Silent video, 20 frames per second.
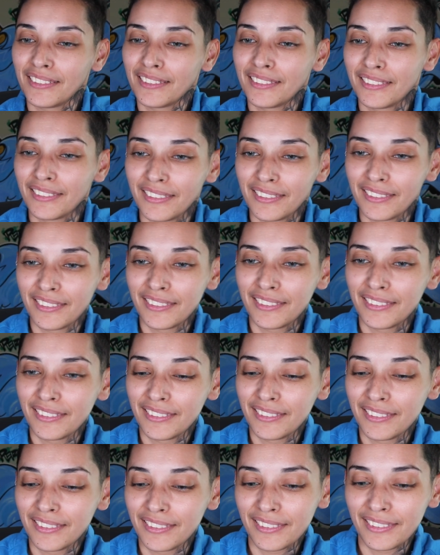
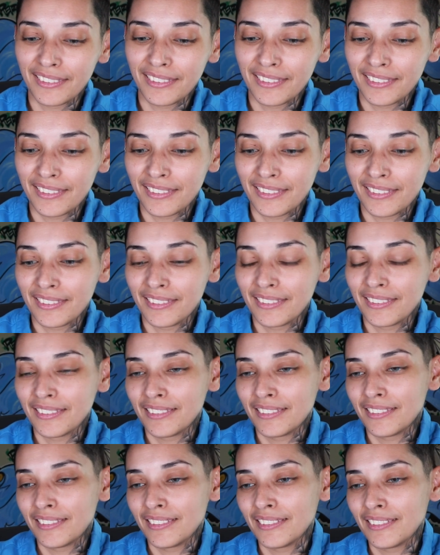
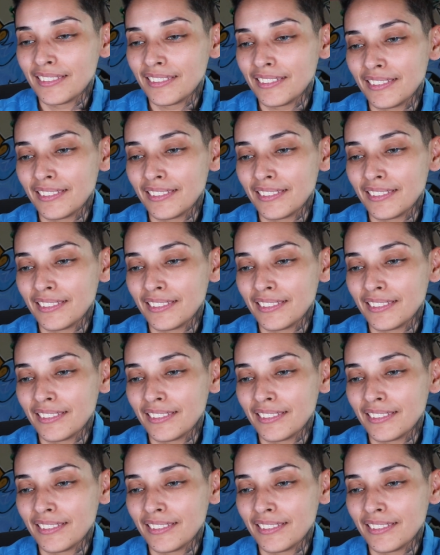(not speaking)